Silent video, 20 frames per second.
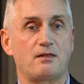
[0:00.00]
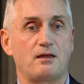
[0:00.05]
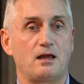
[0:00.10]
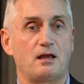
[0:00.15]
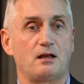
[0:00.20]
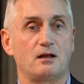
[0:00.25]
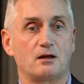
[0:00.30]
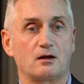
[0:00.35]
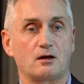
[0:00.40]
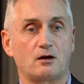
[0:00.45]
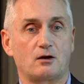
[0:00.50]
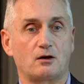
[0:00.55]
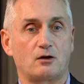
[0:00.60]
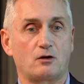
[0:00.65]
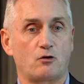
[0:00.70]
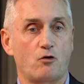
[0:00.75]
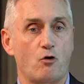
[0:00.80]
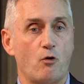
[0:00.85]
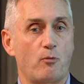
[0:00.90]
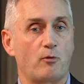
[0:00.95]
then
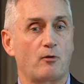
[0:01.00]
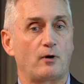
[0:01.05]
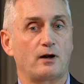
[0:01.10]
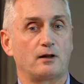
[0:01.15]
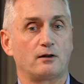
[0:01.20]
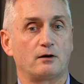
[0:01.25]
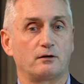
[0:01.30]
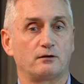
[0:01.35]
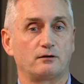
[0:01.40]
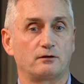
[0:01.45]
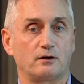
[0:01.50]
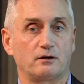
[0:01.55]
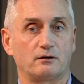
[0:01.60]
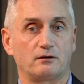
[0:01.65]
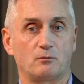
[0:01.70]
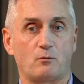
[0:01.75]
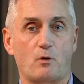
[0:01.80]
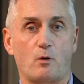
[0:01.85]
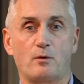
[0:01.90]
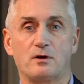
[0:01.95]
incorporating those things
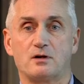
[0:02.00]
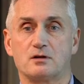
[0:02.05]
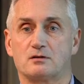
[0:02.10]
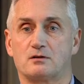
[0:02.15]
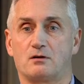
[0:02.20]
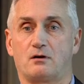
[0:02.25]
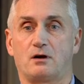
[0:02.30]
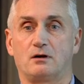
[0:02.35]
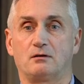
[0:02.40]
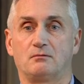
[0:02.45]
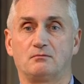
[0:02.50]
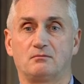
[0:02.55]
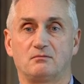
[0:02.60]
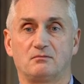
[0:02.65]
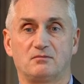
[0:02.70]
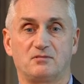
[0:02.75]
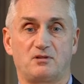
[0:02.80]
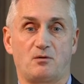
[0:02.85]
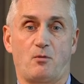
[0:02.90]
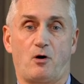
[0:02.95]
in what we design
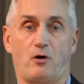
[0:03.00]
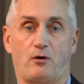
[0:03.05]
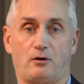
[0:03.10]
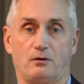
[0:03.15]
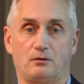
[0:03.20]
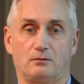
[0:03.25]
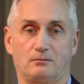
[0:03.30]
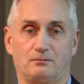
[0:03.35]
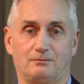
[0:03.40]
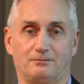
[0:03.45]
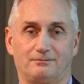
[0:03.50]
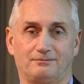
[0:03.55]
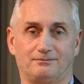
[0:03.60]
tomorrow?